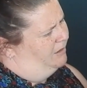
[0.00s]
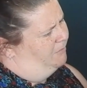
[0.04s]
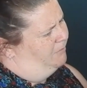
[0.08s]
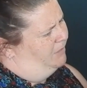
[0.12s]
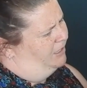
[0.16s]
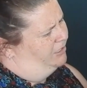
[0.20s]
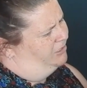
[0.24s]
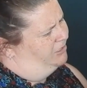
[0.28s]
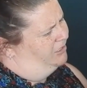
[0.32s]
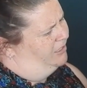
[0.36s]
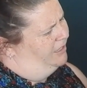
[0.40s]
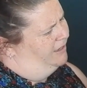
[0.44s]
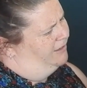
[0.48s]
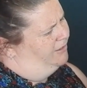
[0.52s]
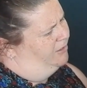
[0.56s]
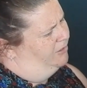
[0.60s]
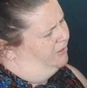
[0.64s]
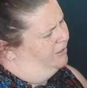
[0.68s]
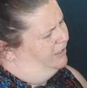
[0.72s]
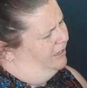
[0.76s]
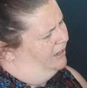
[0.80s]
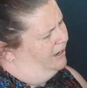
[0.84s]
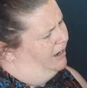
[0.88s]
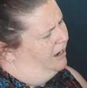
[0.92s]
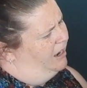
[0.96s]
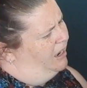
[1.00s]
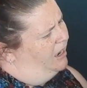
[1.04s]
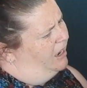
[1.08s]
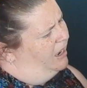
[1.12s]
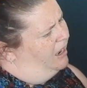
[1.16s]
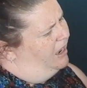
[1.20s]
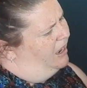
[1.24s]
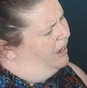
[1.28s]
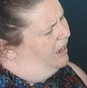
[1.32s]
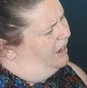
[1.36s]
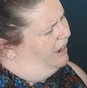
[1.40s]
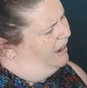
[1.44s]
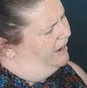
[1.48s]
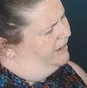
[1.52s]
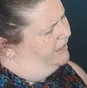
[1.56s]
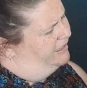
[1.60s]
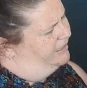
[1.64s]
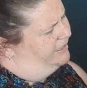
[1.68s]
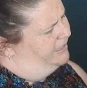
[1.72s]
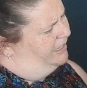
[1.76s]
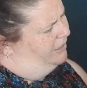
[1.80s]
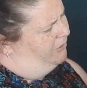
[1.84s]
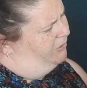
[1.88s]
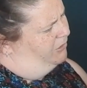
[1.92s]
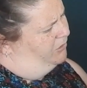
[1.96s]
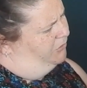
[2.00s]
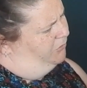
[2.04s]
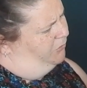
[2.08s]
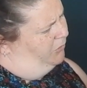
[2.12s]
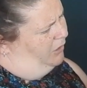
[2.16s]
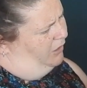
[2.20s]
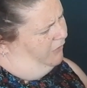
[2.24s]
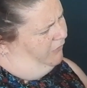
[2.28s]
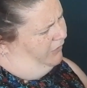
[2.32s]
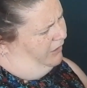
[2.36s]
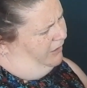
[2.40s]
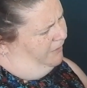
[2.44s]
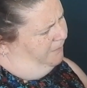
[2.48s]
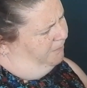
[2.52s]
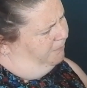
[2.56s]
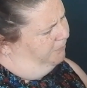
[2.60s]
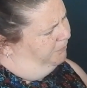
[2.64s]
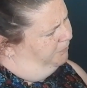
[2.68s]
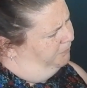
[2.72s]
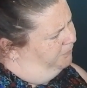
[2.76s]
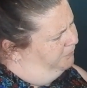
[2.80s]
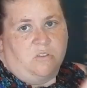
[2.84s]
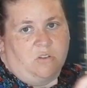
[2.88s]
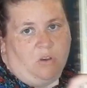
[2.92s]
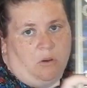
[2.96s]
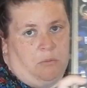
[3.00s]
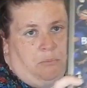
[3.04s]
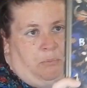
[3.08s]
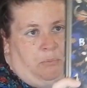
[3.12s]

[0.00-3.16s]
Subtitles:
Imagine that you can hide secrets forever. So